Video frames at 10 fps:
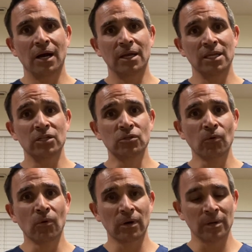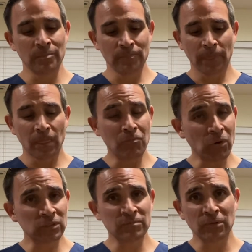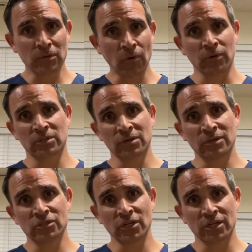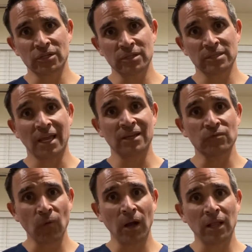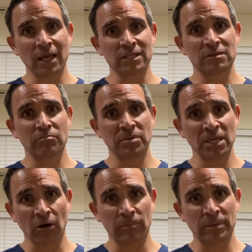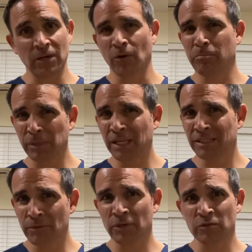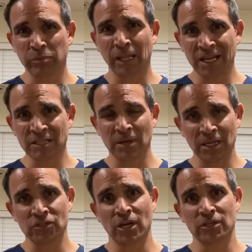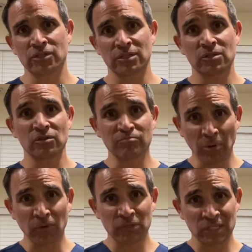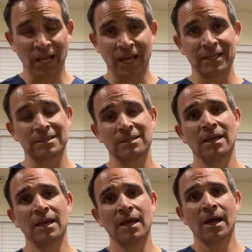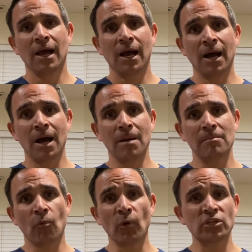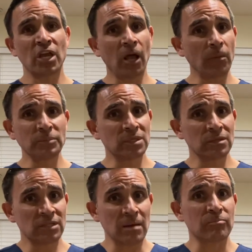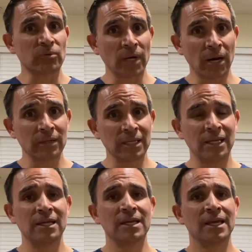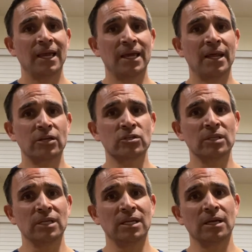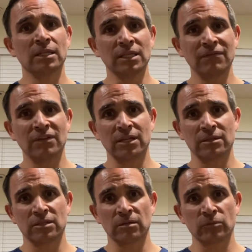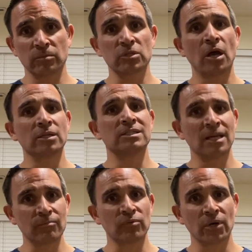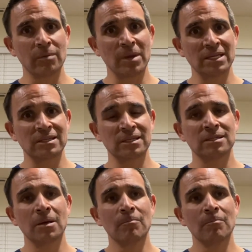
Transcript: endure multiple cortisone injections as well as PRP or platelet-rich plasma injections to both sides, which helped temporarily and actually alleviated the symptoms on a temporary basis.